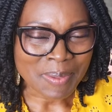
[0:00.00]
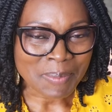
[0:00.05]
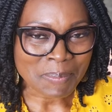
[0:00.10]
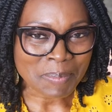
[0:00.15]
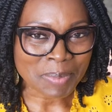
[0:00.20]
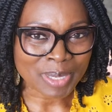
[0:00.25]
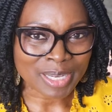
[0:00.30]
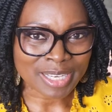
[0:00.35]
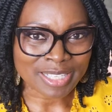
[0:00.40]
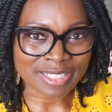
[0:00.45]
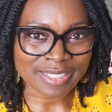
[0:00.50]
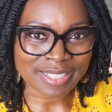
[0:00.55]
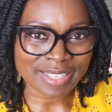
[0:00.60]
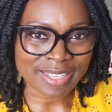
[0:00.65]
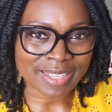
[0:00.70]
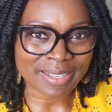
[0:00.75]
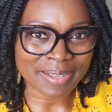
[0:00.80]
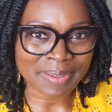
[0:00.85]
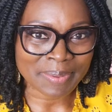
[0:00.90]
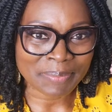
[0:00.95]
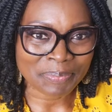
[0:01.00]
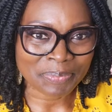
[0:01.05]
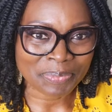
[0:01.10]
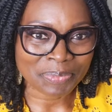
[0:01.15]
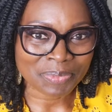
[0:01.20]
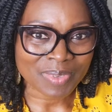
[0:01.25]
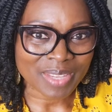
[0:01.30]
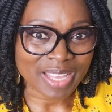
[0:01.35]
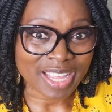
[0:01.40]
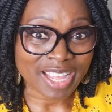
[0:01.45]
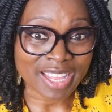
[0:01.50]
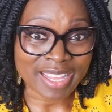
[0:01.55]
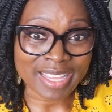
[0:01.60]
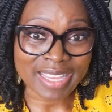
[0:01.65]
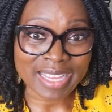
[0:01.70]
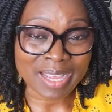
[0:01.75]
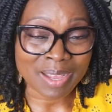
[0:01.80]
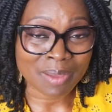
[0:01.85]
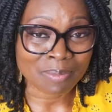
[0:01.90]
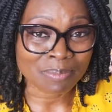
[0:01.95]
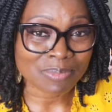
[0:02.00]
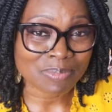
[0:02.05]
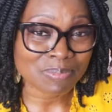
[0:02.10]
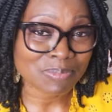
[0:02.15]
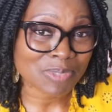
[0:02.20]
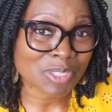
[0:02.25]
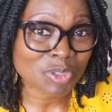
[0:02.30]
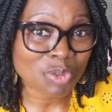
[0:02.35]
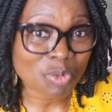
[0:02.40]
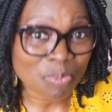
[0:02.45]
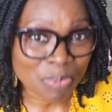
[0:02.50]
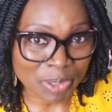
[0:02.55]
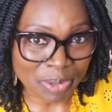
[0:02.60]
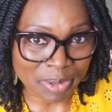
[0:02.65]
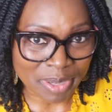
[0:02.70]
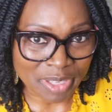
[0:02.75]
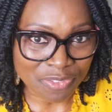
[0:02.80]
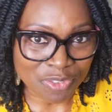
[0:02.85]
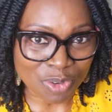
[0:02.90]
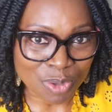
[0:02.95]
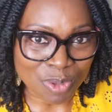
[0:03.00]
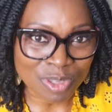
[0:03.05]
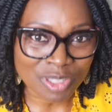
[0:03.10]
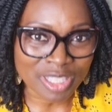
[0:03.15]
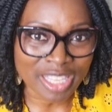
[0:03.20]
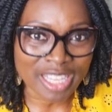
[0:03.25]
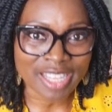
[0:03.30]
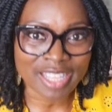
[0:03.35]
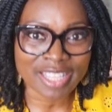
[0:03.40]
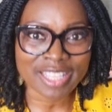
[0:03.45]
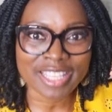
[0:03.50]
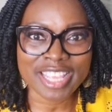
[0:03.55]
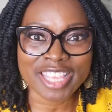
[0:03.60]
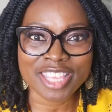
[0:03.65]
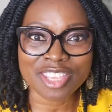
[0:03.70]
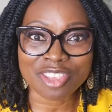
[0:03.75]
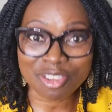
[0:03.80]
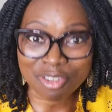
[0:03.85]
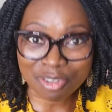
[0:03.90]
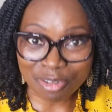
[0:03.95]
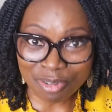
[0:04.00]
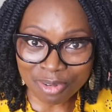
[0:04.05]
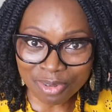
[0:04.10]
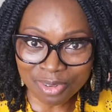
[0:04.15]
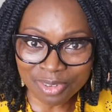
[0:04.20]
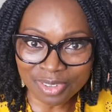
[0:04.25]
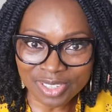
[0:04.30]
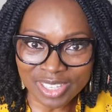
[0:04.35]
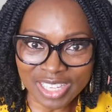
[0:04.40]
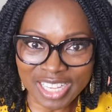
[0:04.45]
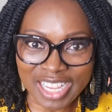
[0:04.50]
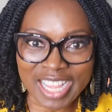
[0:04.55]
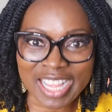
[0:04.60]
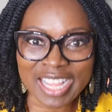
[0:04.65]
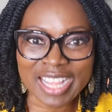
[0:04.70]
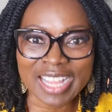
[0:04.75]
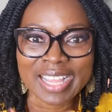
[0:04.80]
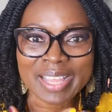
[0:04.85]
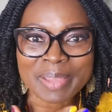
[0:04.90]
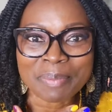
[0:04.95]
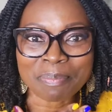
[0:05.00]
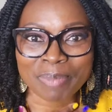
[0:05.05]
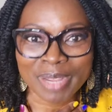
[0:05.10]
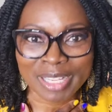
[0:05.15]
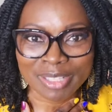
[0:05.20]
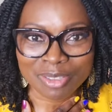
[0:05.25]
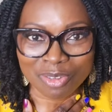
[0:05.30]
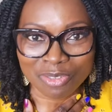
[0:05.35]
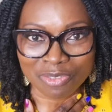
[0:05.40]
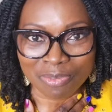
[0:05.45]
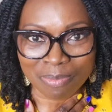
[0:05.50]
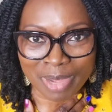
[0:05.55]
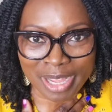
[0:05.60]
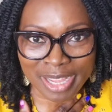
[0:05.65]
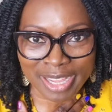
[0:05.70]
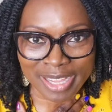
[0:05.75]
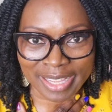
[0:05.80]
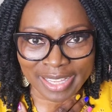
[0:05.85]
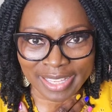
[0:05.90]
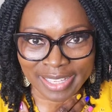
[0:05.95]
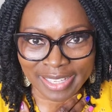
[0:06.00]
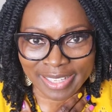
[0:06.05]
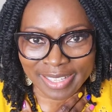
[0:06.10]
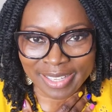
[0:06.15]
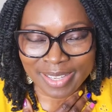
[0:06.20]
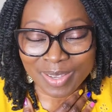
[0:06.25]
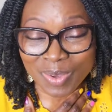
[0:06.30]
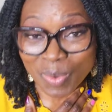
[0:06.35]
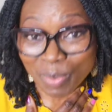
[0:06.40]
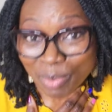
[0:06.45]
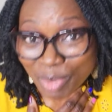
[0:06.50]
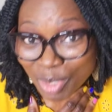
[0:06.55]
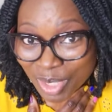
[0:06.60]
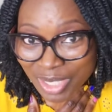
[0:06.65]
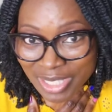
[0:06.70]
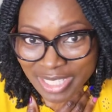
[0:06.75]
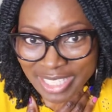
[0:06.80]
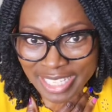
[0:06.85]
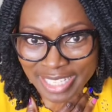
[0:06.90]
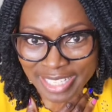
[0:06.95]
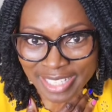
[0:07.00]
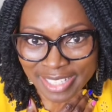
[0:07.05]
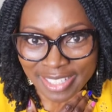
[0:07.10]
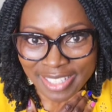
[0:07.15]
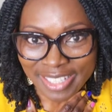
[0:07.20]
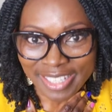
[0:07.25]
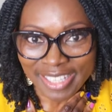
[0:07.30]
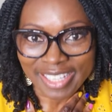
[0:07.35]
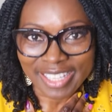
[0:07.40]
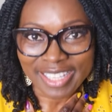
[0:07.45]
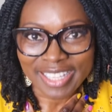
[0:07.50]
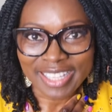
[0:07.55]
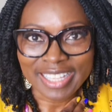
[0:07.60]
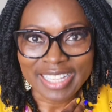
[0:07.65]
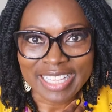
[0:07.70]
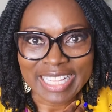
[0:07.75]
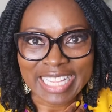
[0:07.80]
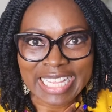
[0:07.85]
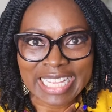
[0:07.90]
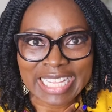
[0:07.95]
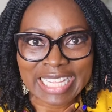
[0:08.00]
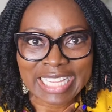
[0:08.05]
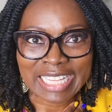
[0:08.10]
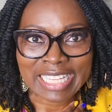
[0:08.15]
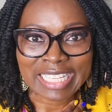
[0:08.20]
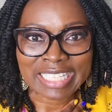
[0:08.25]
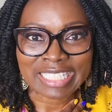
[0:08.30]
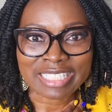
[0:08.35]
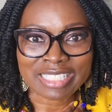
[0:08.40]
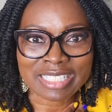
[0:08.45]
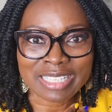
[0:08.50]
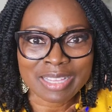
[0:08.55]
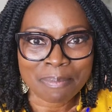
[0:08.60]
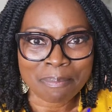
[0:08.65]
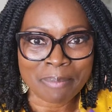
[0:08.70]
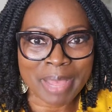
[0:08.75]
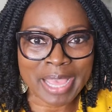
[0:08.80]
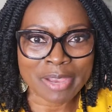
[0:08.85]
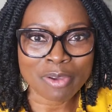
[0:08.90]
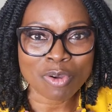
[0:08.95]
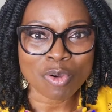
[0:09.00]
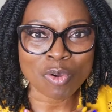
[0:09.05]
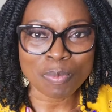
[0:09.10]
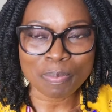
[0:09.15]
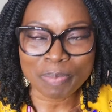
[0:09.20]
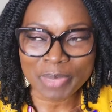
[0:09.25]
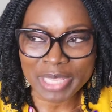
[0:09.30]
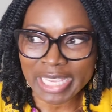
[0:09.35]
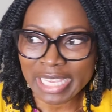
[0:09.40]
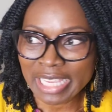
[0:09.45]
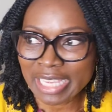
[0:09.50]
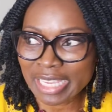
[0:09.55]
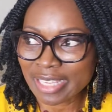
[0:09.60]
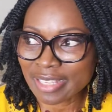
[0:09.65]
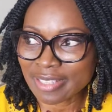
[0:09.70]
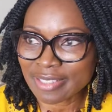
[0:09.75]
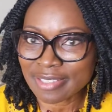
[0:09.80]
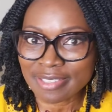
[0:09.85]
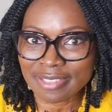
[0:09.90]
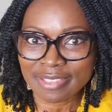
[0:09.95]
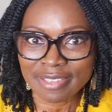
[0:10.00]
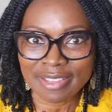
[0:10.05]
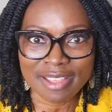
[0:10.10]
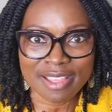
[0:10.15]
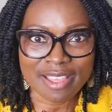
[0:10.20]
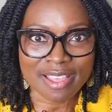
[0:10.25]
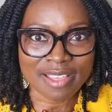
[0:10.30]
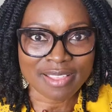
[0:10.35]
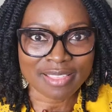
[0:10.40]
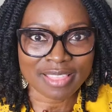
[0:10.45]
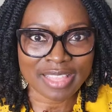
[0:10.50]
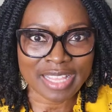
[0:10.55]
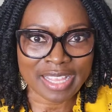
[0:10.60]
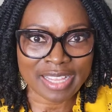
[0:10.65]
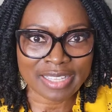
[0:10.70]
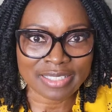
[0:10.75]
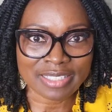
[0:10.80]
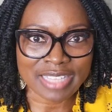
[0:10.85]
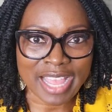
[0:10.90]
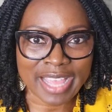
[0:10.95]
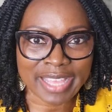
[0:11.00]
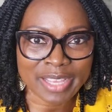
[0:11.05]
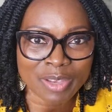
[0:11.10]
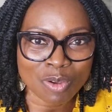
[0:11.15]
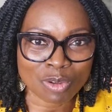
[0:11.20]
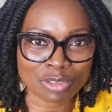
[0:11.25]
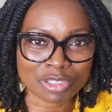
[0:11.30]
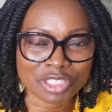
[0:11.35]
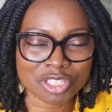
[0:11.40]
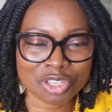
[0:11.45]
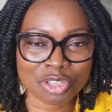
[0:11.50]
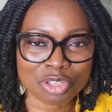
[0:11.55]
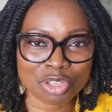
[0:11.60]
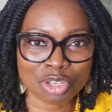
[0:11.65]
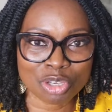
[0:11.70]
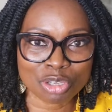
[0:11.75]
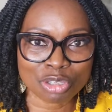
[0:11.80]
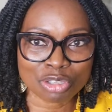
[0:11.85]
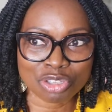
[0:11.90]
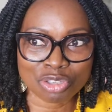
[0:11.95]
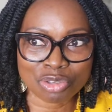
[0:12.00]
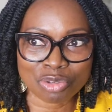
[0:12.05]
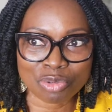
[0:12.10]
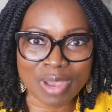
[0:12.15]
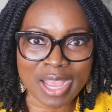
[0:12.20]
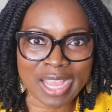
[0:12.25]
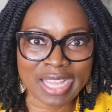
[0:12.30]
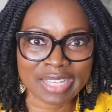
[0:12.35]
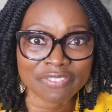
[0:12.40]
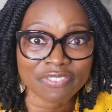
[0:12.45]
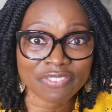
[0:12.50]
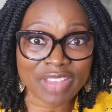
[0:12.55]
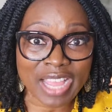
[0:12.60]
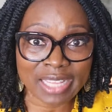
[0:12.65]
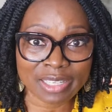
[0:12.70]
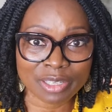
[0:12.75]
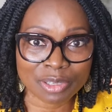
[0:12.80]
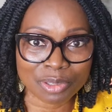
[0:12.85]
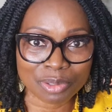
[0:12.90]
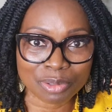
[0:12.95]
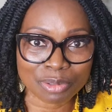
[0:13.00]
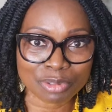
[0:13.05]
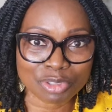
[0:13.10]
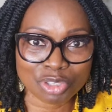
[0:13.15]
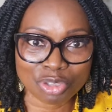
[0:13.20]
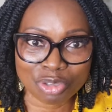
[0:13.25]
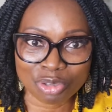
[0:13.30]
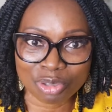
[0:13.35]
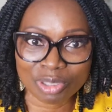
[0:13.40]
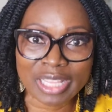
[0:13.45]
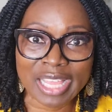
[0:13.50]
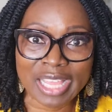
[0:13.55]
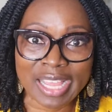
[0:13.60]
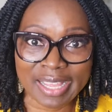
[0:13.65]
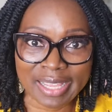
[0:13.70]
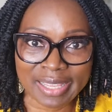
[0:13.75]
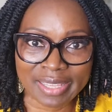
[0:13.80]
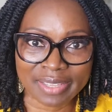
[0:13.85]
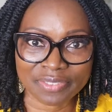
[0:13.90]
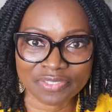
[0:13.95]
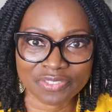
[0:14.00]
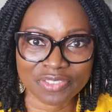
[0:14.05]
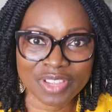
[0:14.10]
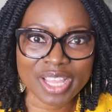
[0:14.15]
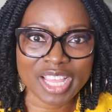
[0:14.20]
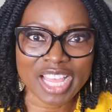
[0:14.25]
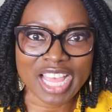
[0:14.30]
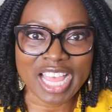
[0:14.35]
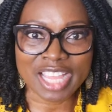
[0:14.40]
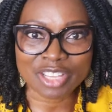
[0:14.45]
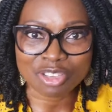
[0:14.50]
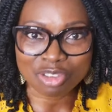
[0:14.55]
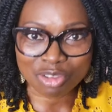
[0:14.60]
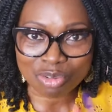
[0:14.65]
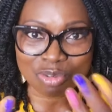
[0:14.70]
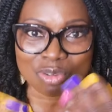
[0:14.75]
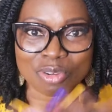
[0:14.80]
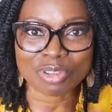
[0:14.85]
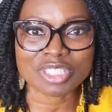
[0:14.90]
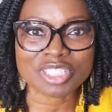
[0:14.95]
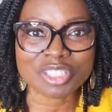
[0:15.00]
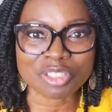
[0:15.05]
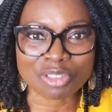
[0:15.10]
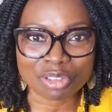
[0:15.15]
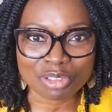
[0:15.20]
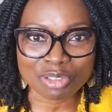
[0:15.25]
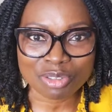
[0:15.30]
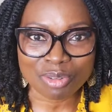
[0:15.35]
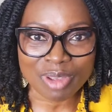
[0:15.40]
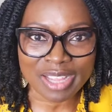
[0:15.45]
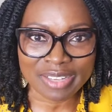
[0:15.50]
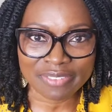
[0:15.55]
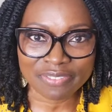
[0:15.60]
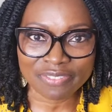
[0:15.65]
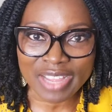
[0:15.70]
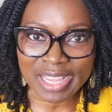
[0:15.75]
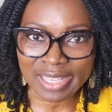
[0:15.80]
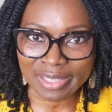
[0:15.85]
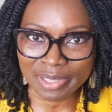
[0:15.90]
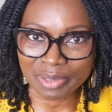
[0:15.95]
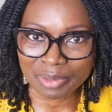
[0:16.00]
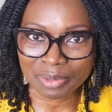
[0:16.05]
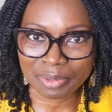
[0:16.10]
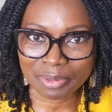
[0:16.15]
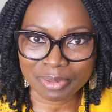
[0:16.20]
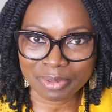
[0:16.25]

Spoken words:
But I am super grateful that you are a part of my community, and my hope is that I continue to add value to your life and you continue to add value